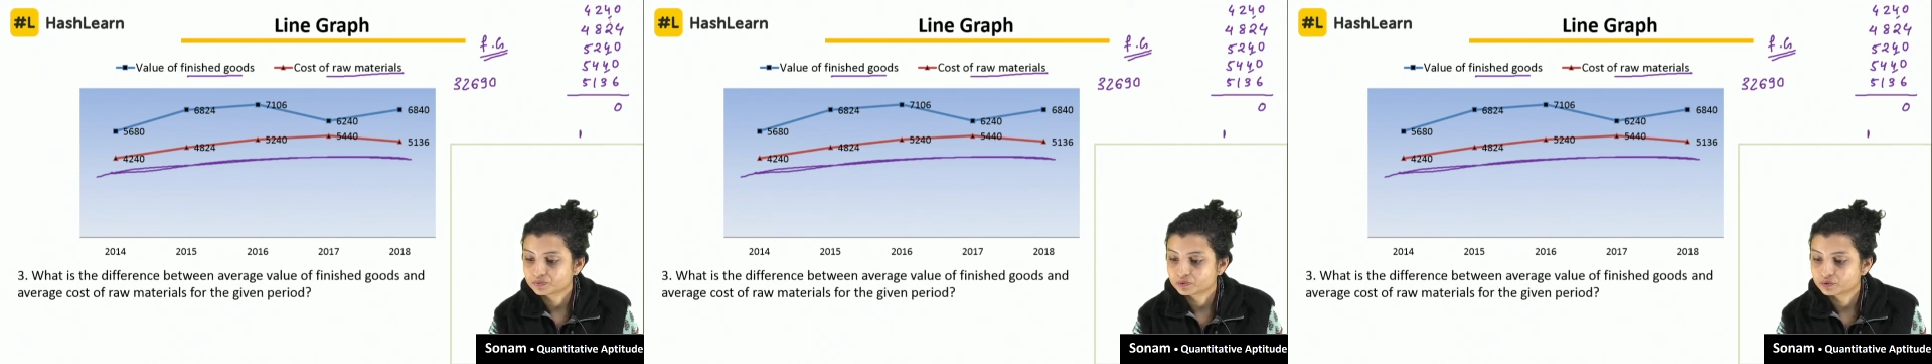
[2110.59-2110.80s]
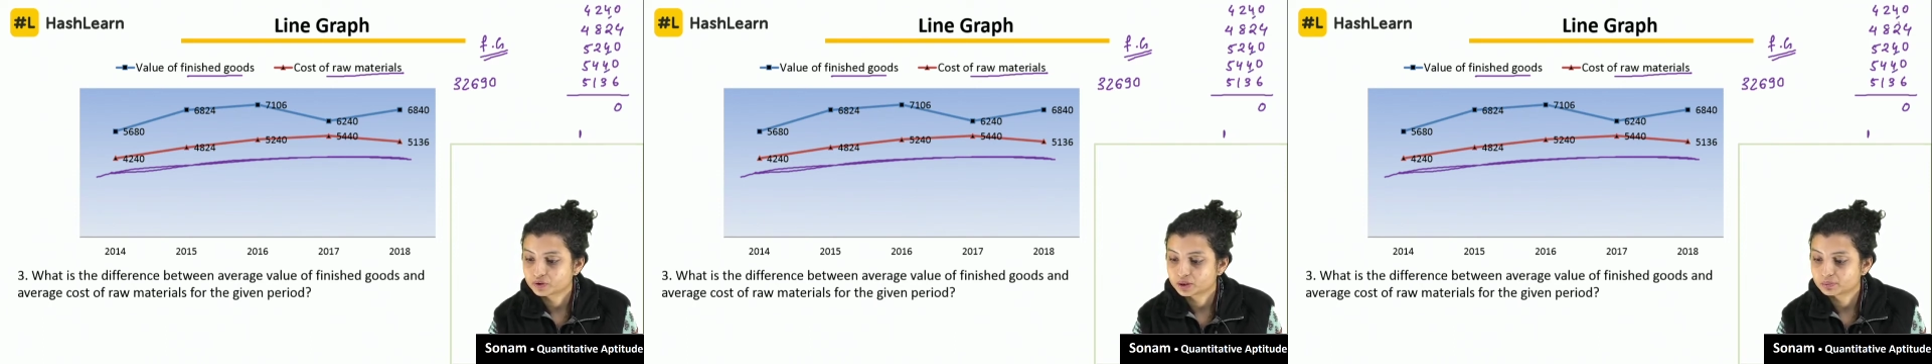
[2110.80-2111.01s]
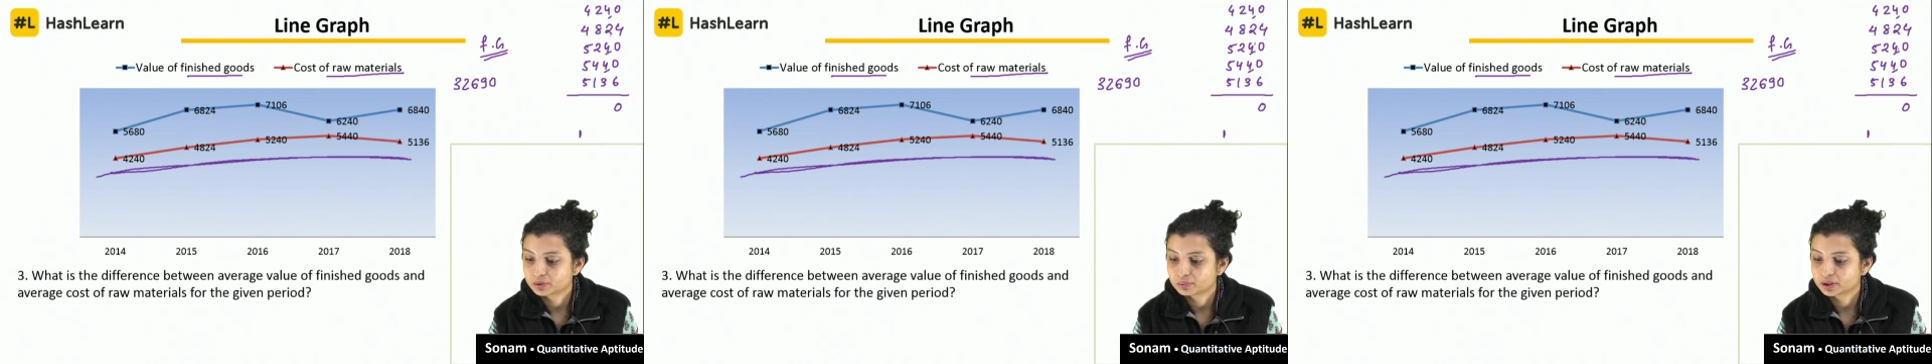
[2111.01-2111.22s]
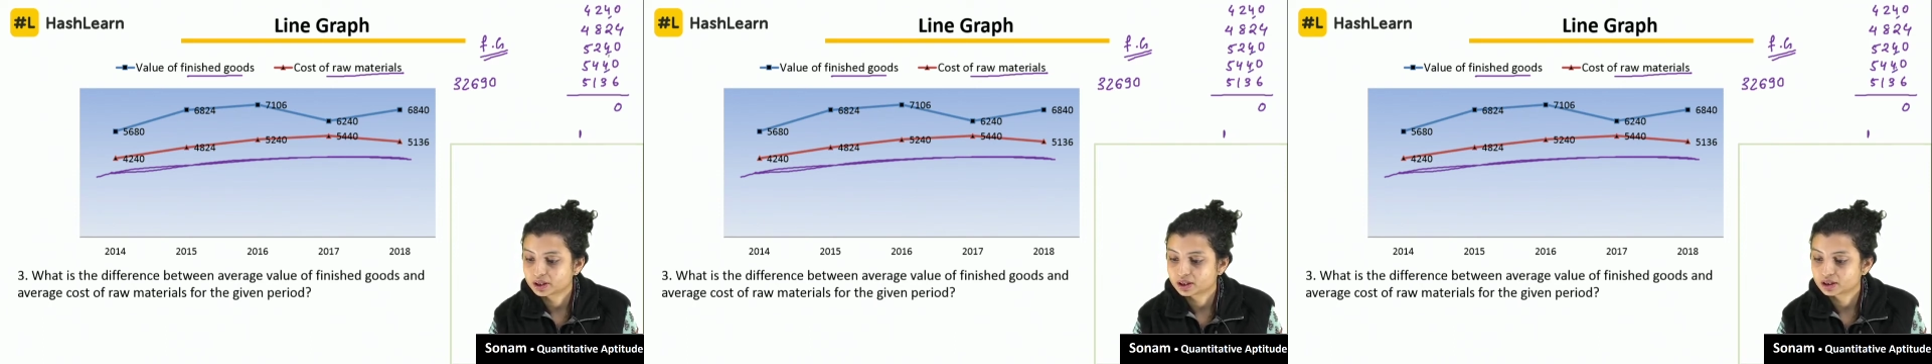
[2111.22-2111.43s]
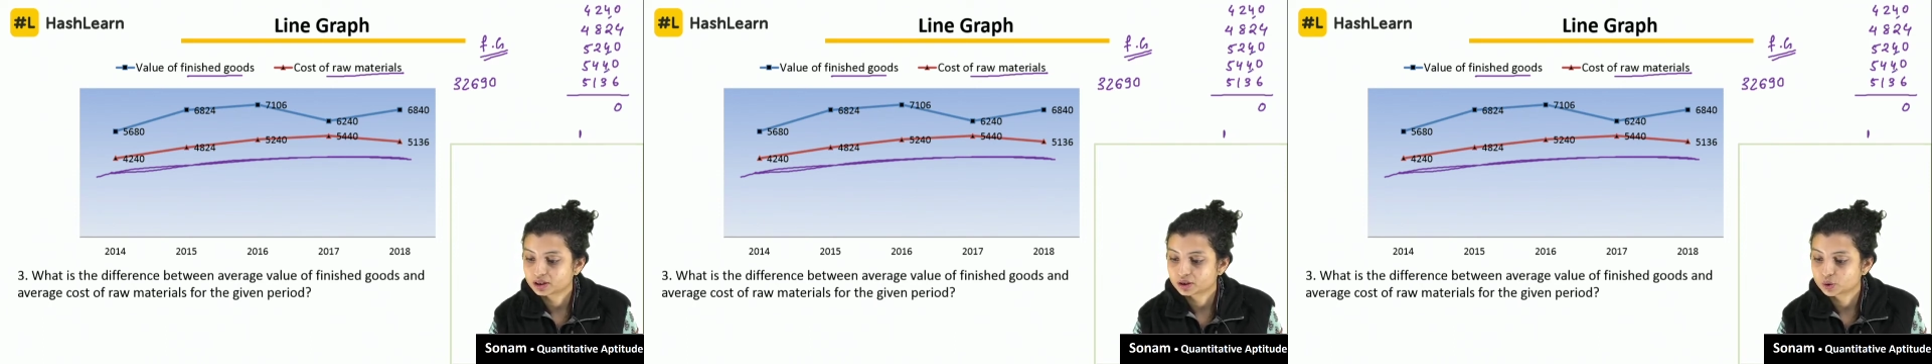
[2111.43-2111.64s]
will be
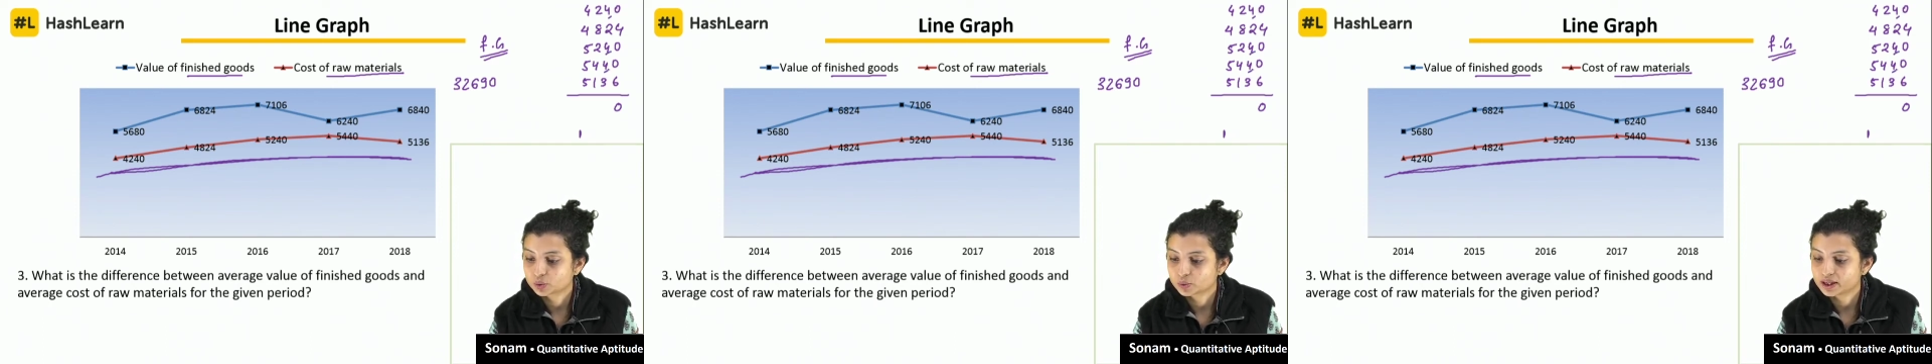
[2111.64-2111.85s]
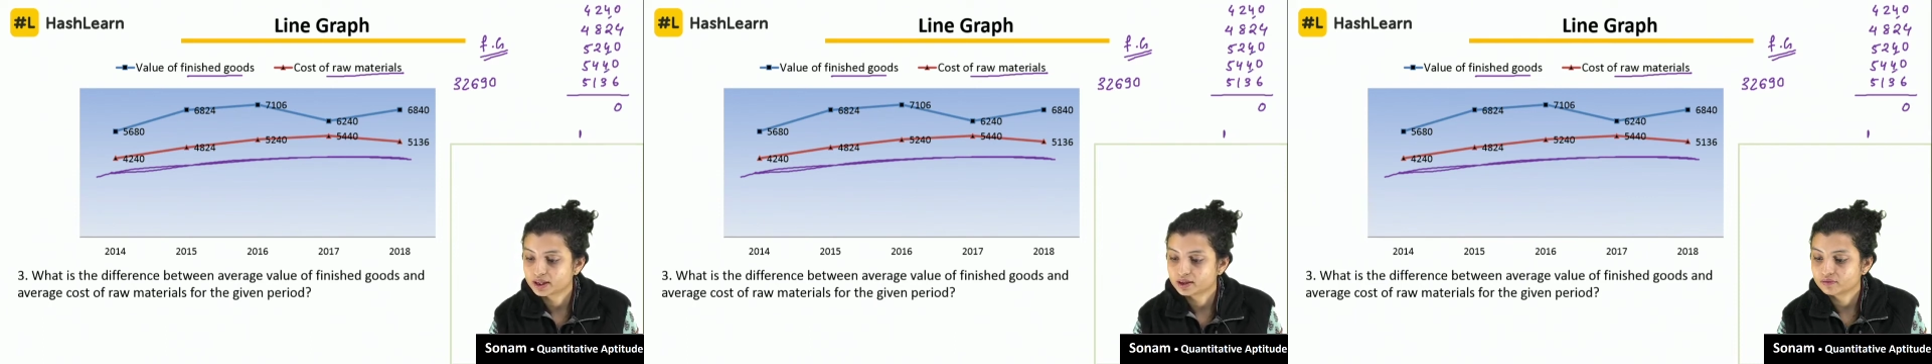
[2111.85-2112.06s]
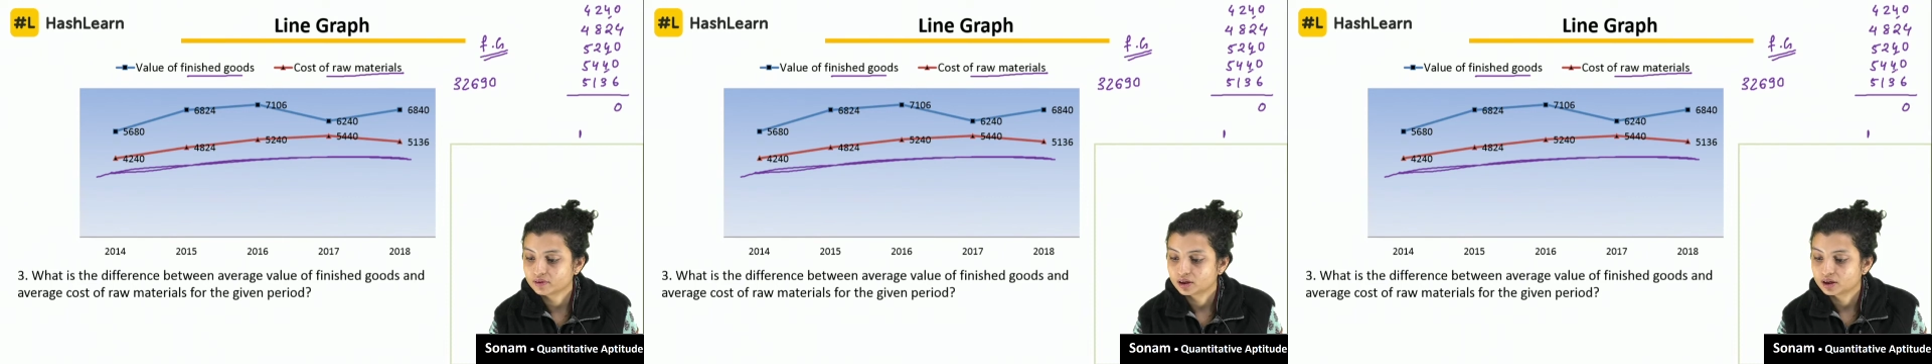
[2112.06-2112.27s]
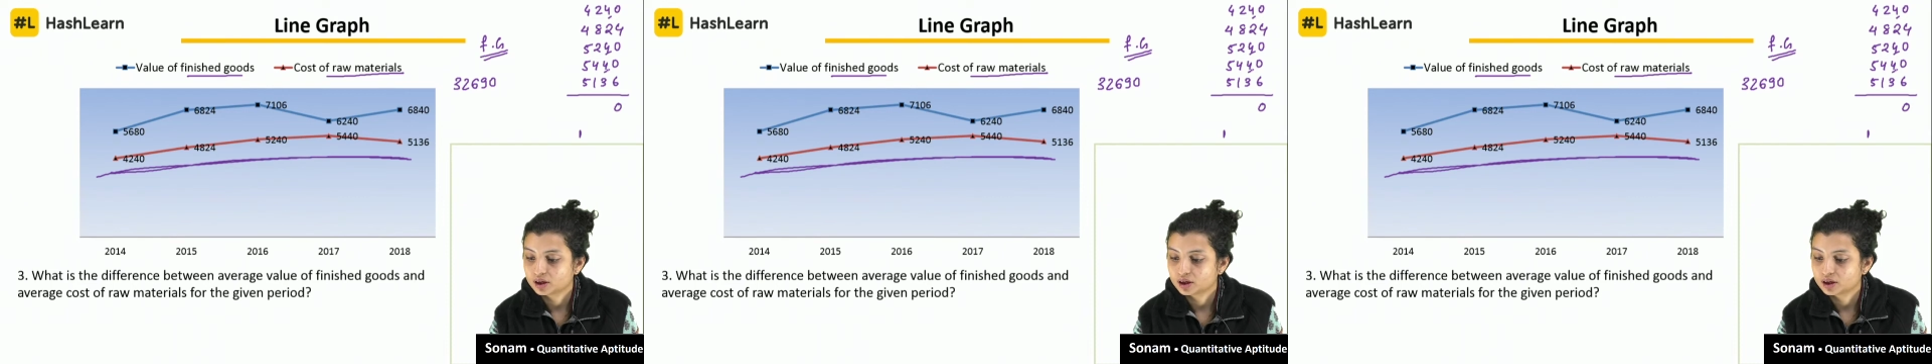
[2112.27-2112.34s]
making 12.